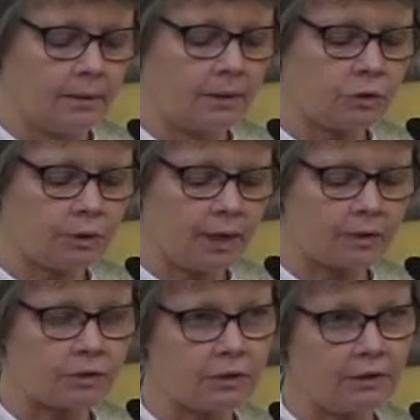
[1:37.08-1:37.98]
Let's not
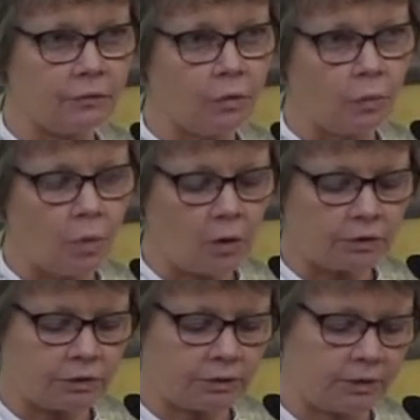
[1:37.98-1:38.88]
ask, therefore,
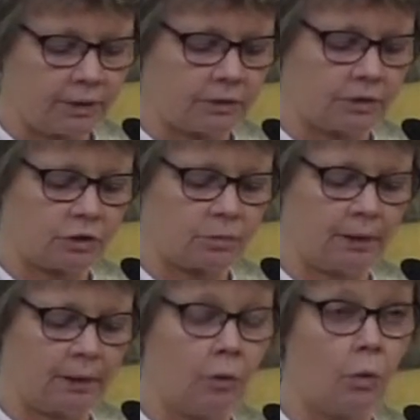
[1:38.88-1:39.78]
what does this
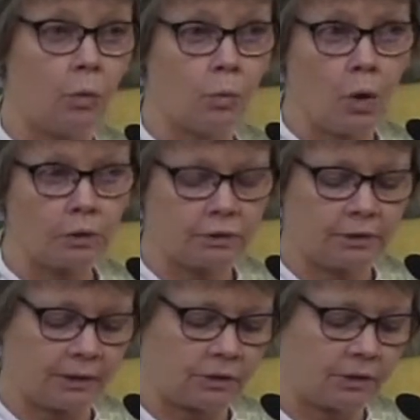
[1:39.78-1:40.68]
mean, or what
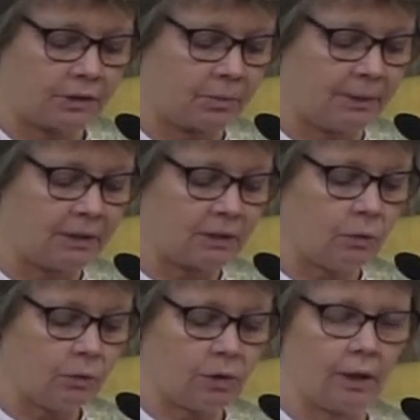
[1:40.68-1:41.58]
does this peace
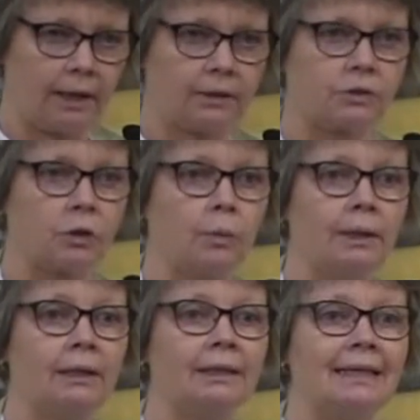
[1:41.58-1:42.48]
look like, so we
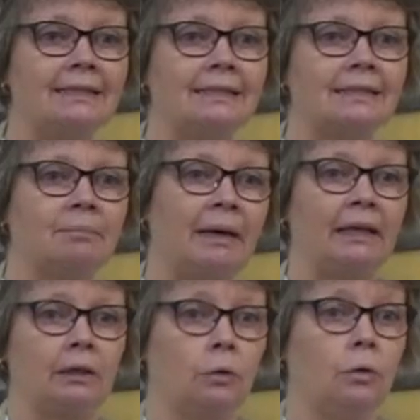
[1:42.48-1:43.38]
can get it and
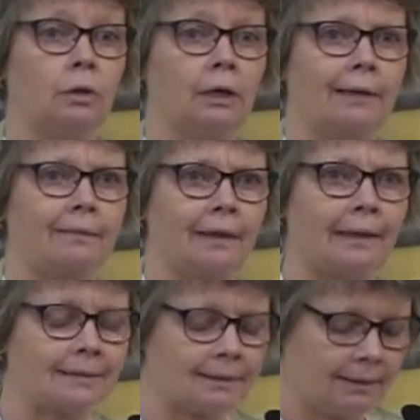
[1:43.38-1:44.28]
make it look like
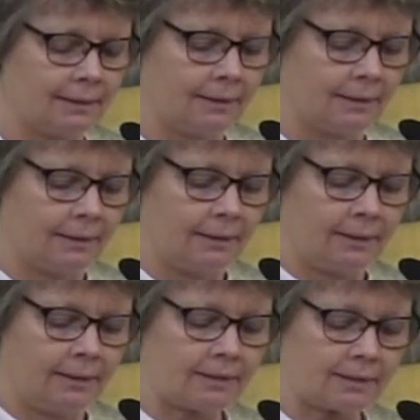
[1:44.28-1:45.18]
that.
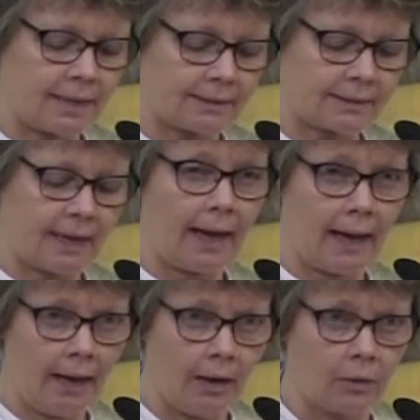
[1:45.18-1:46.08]
Let us ask
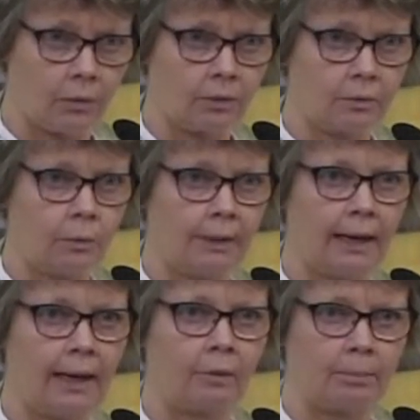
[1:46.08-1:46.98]
how we
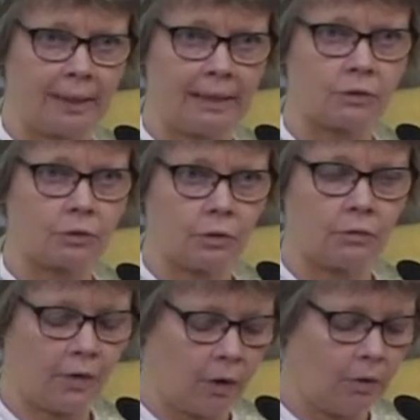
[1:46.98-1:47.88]
are a place
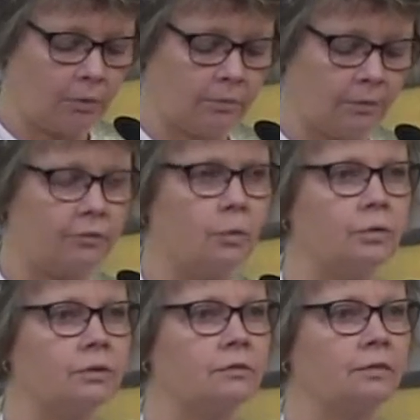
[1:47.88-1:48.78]
of home
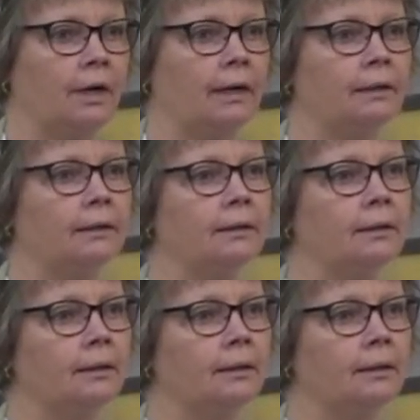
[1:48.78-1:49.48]
for the divine.